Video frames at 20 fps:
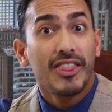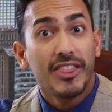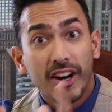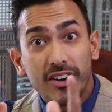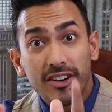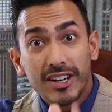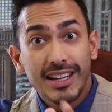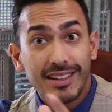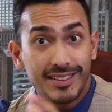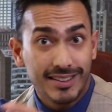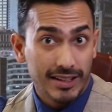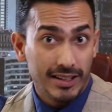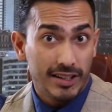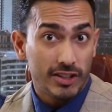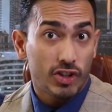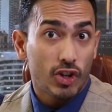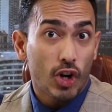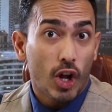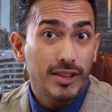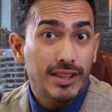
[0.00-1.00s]
The reason
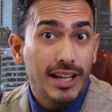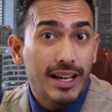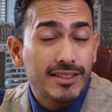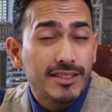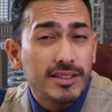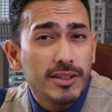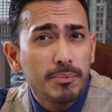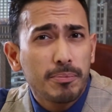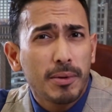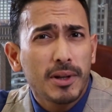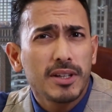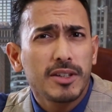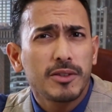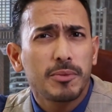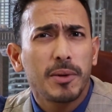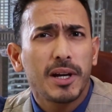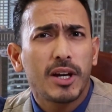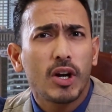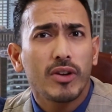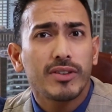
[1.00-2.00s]
it's not that simple
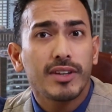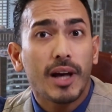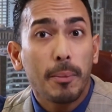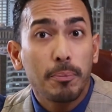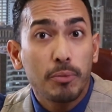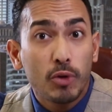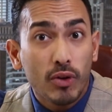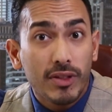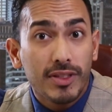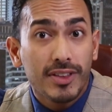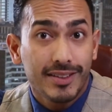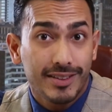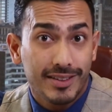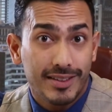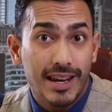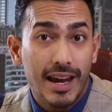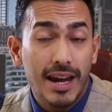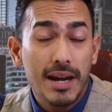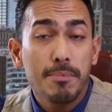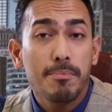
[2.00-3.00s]
is because up to
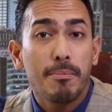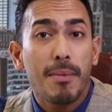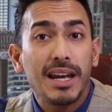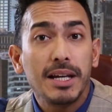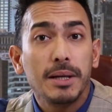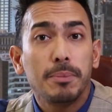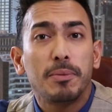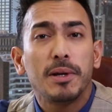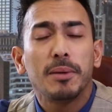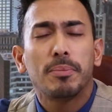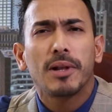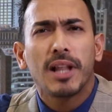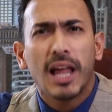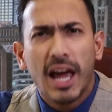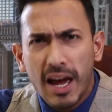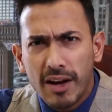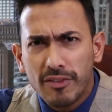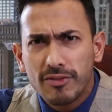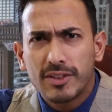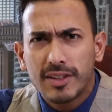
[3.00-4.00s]
this day, many people
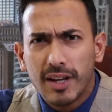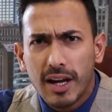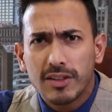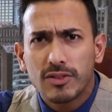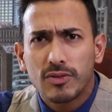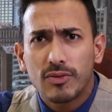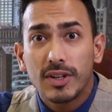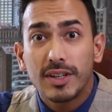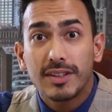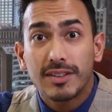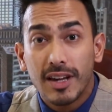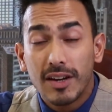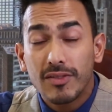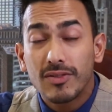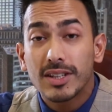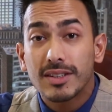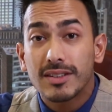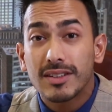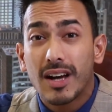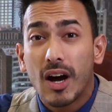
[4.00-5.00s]
have tax-free
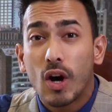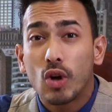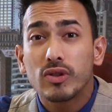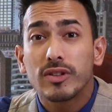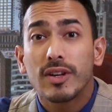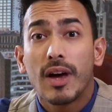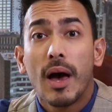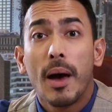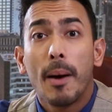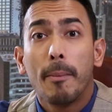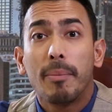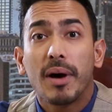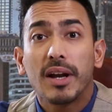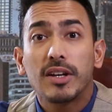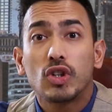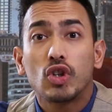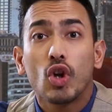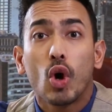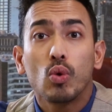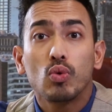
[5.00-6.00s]
savings accounts
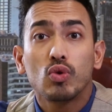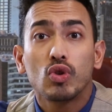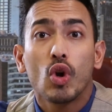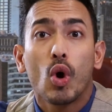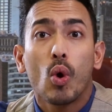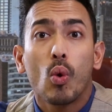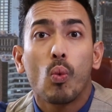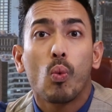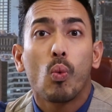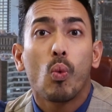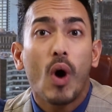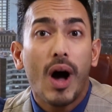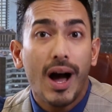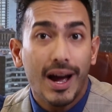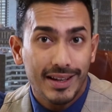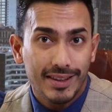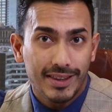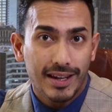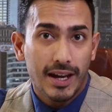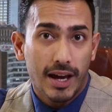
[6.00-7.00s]
but don't know
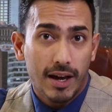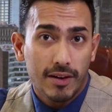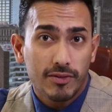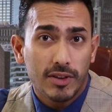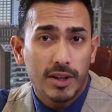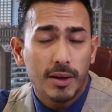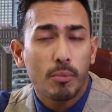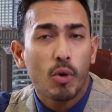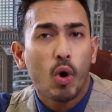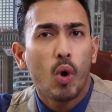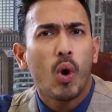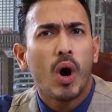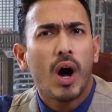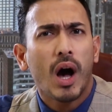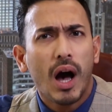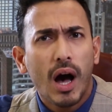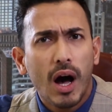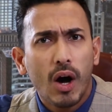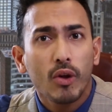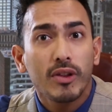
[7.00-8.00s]
why they have them
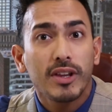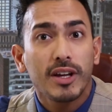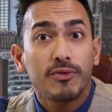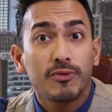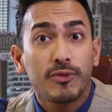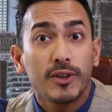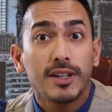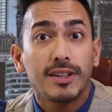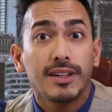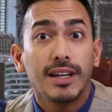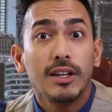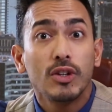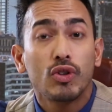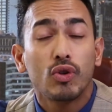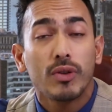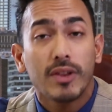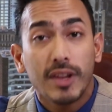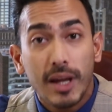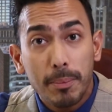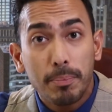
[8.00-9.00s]
or how they fit
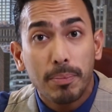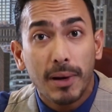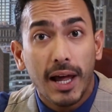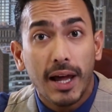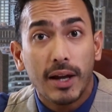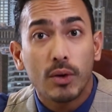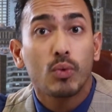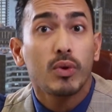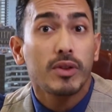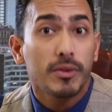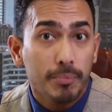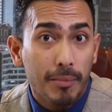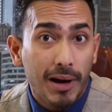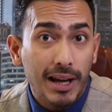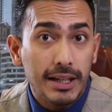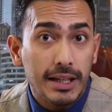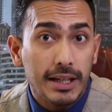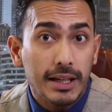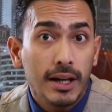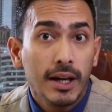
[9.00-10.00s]
into their plan with
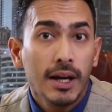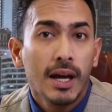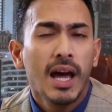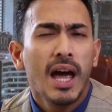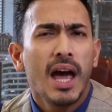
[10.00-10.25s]
money.